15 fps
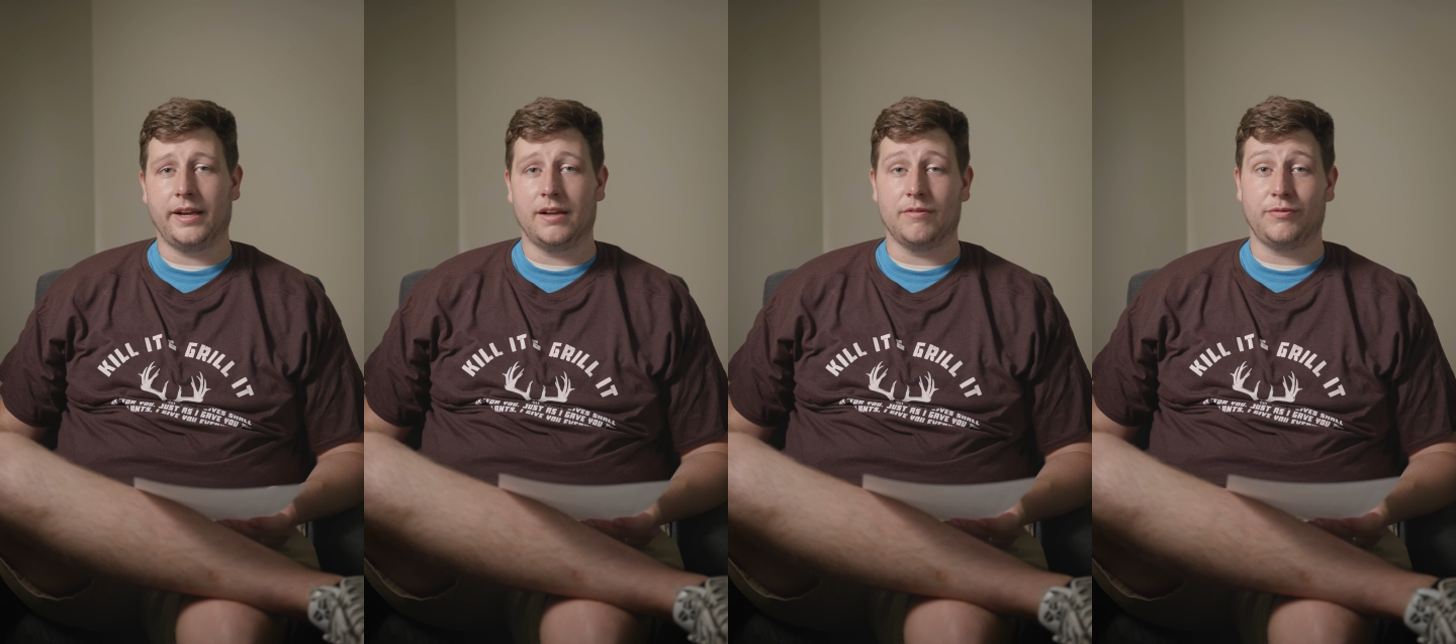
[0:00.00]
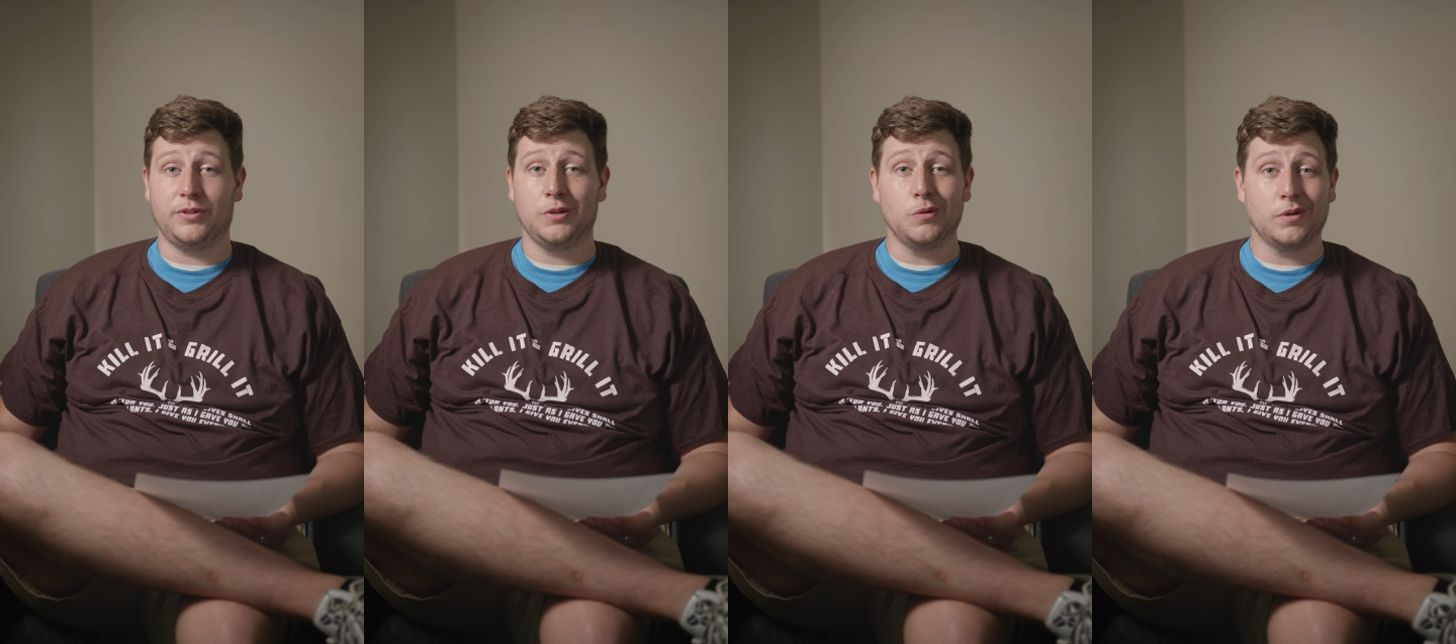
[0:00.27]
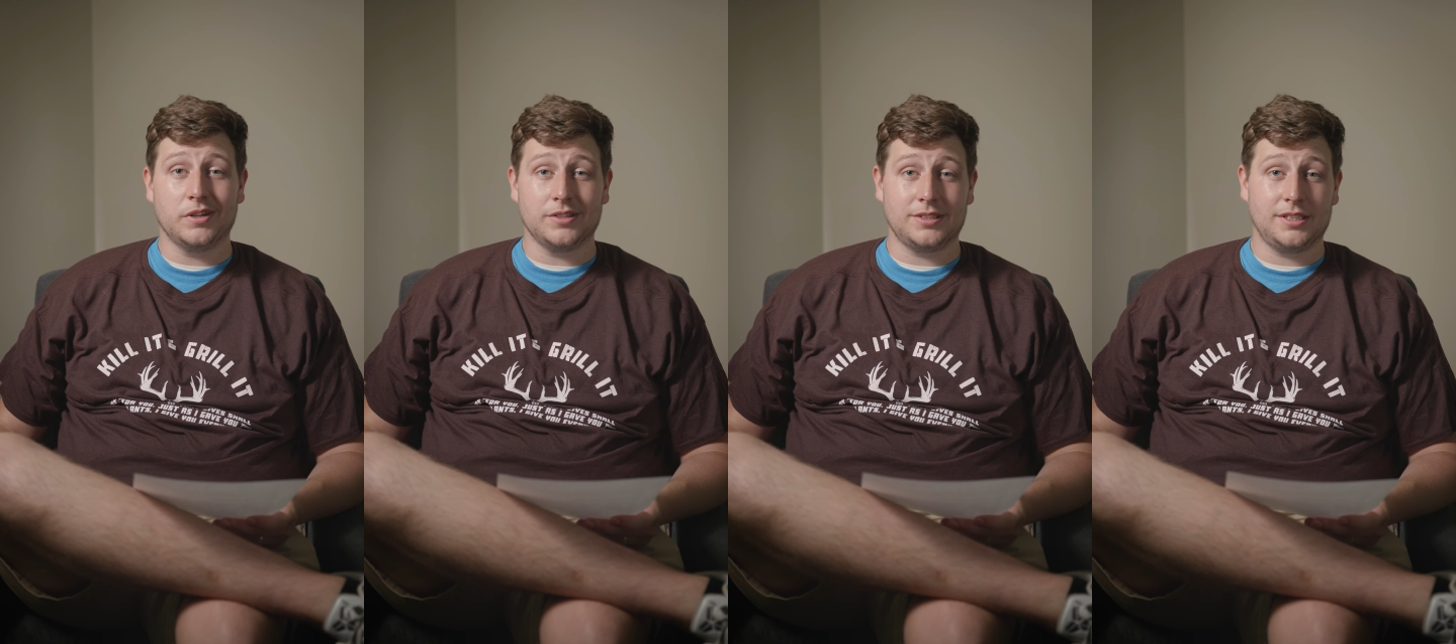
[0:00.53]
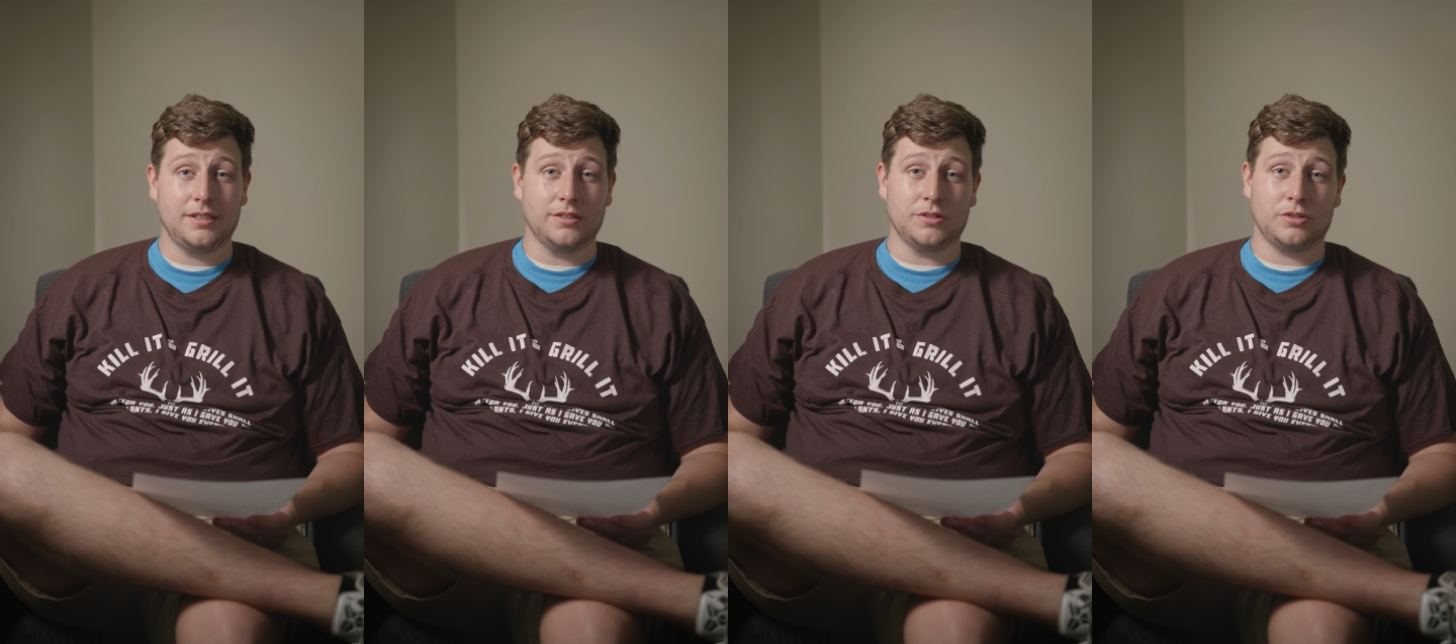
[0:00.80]
And if you want to
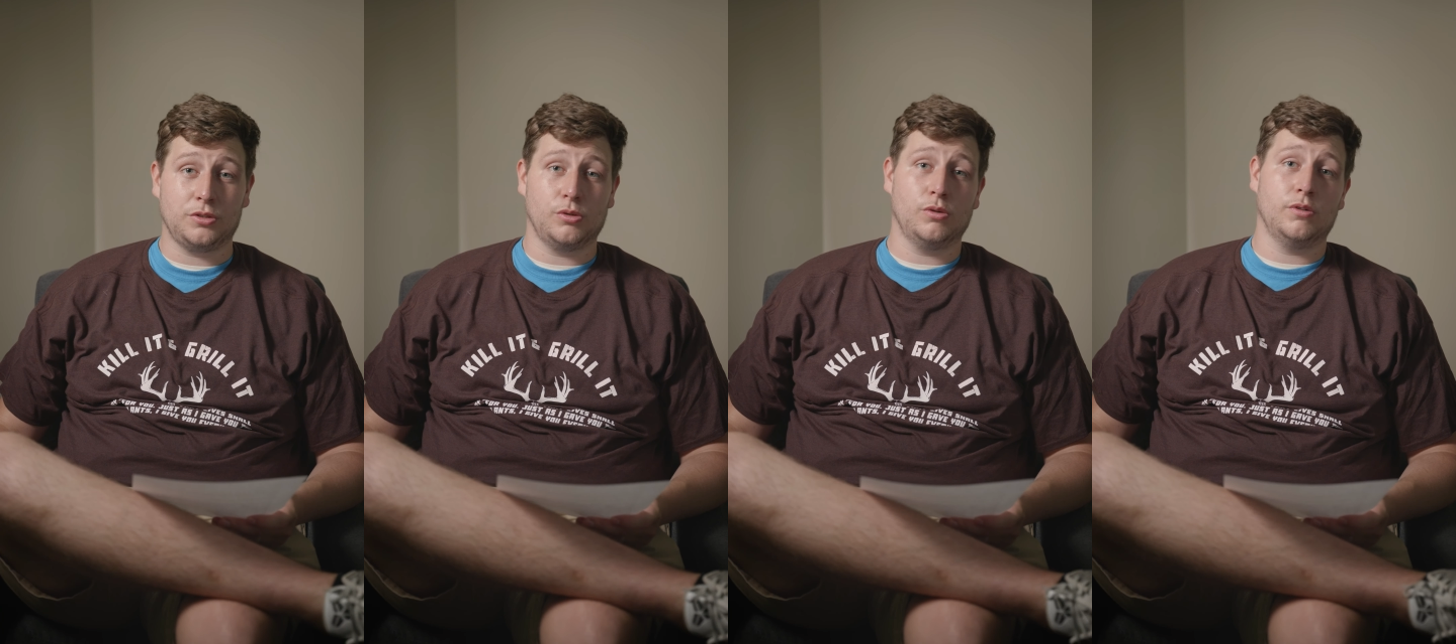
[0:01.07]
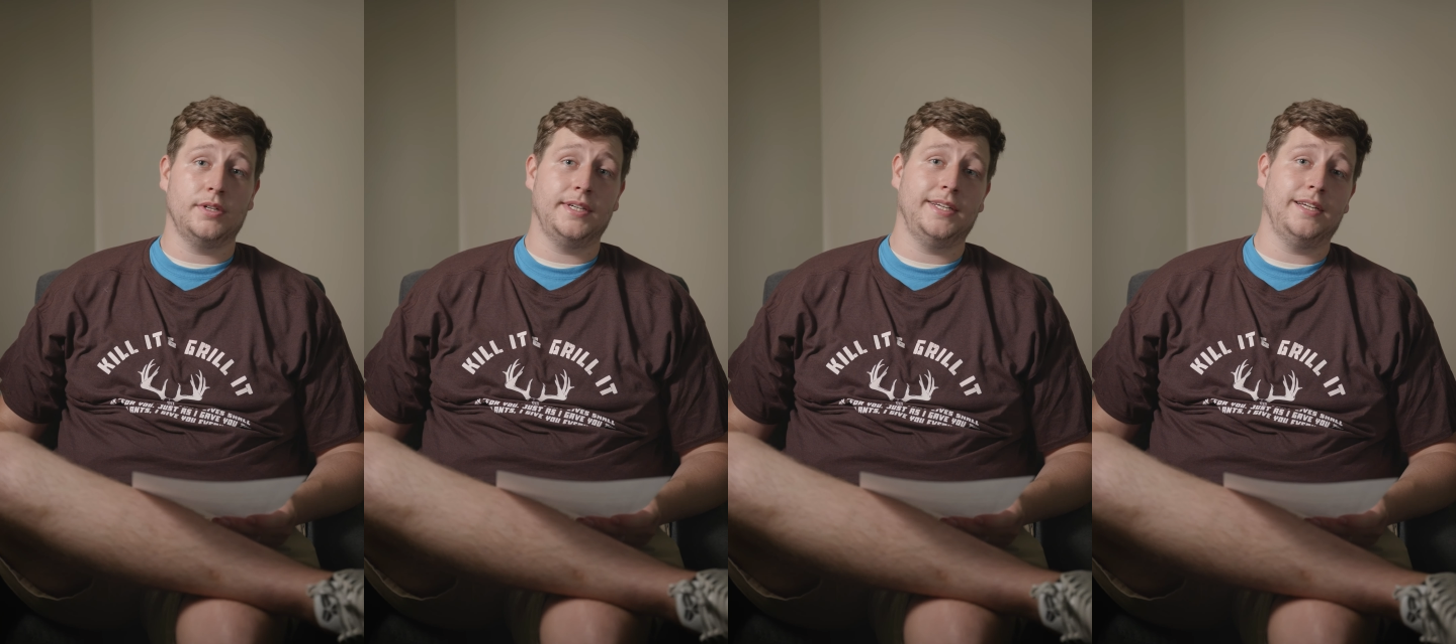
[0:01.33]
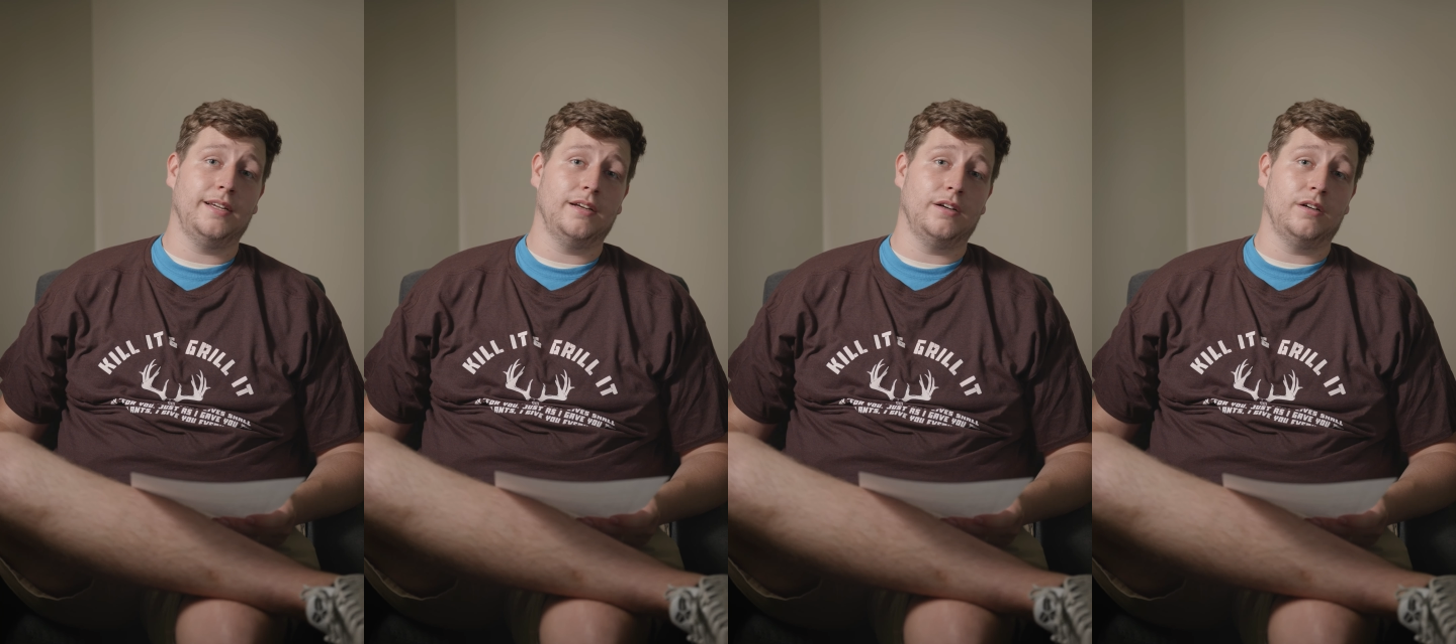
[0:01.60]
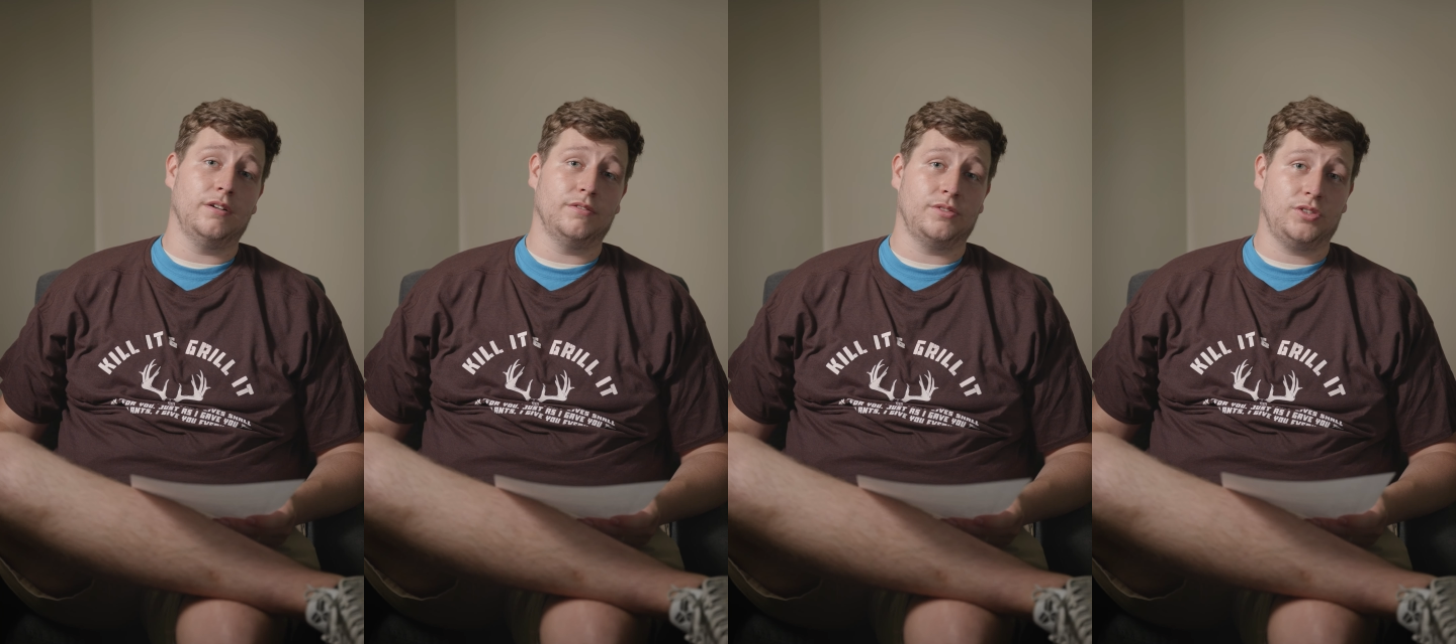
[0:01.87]
see the story
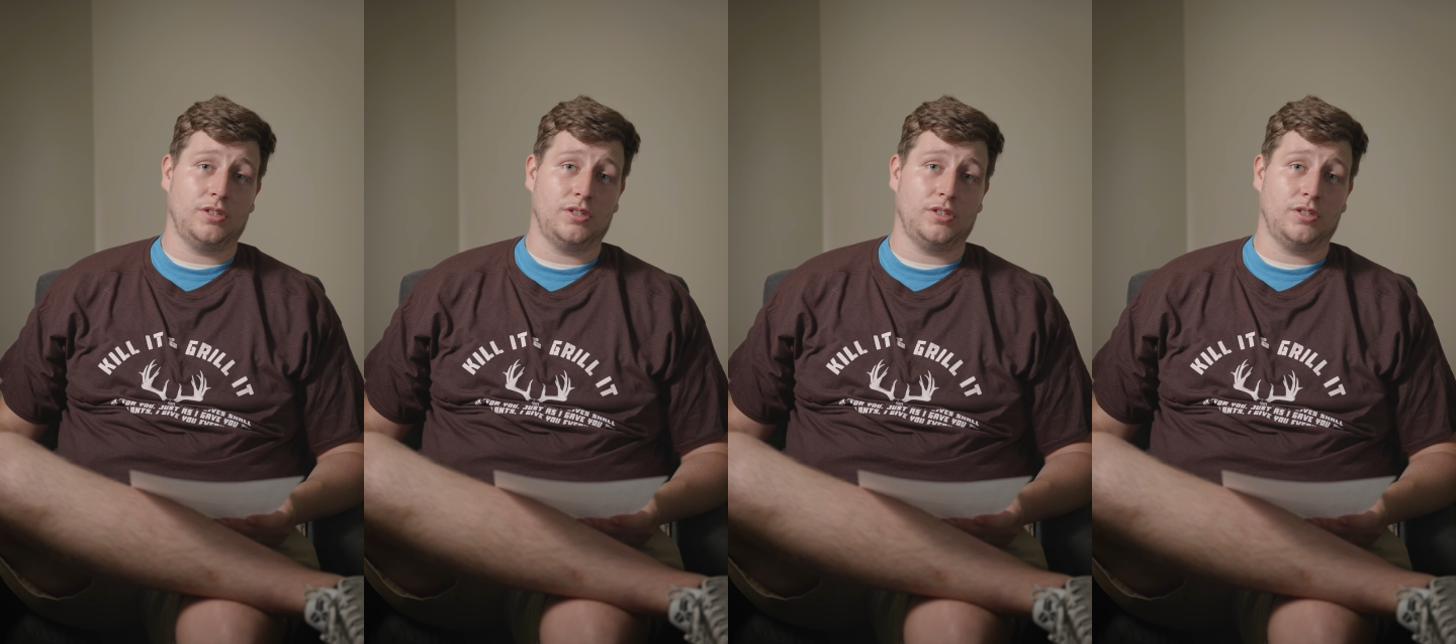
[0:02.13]
of